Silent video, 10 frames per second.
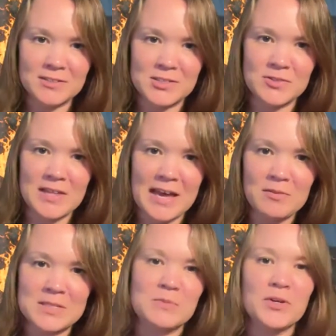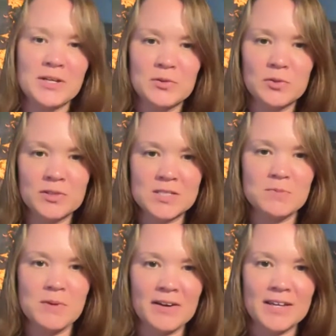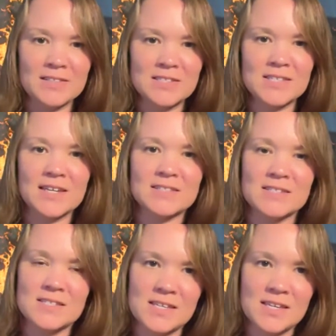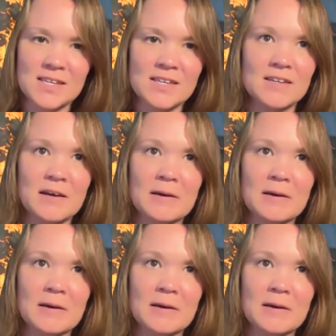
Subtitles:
So that was a pretty cool experience to get to see